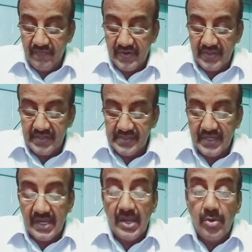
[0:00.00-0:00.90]
For the
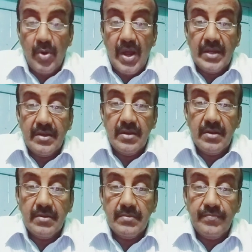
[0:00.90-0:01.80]
second one,
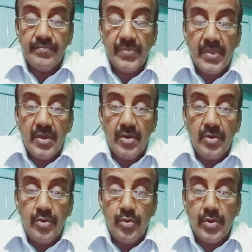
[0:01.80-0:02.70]

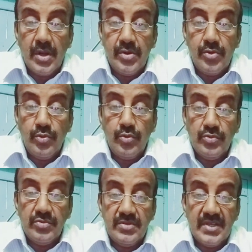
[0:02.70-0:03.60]
you can do
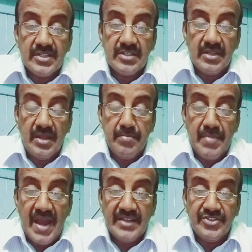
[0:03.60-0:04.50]
just
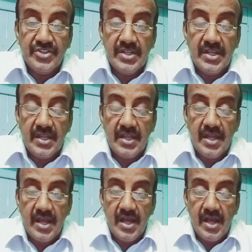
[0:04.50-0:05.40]
imagining
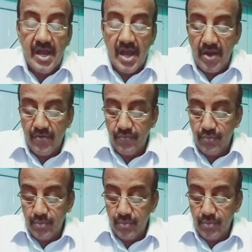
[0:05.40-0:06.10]
how